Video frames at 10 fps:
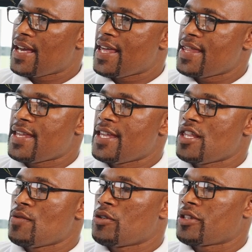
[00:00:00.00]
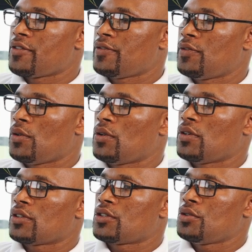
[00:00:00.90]
And then they were looking
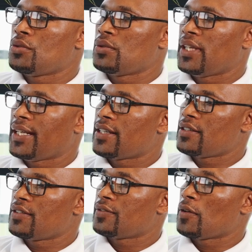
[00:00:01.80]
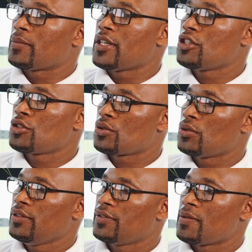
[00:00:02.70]
for two learners from each
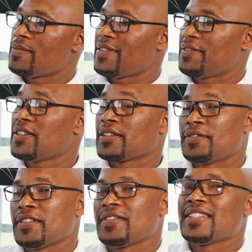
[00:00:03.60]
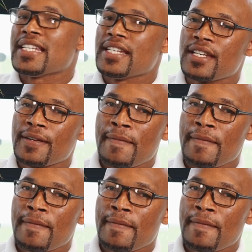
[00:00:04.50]
school, from the 15